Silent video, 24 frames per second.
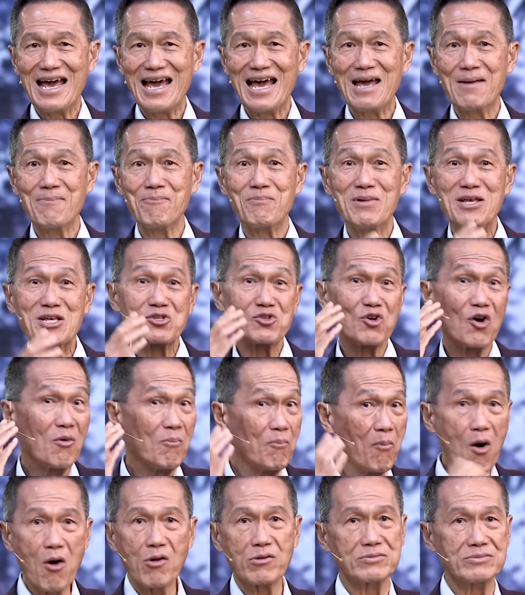and be so
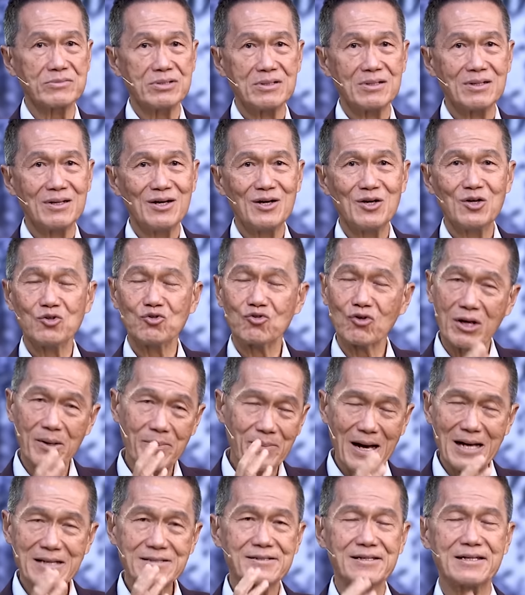bold to
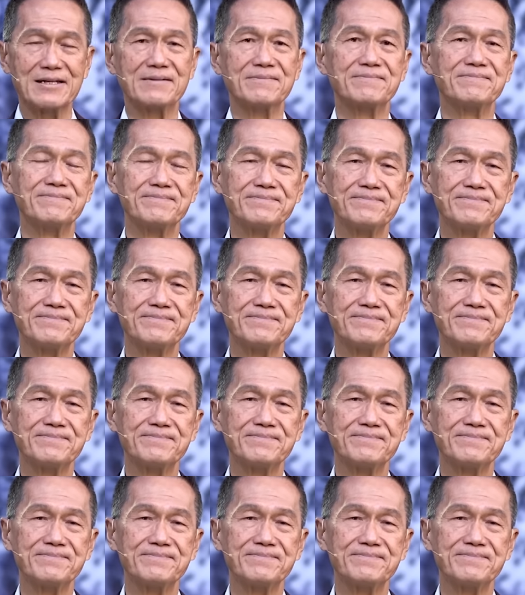keep asking.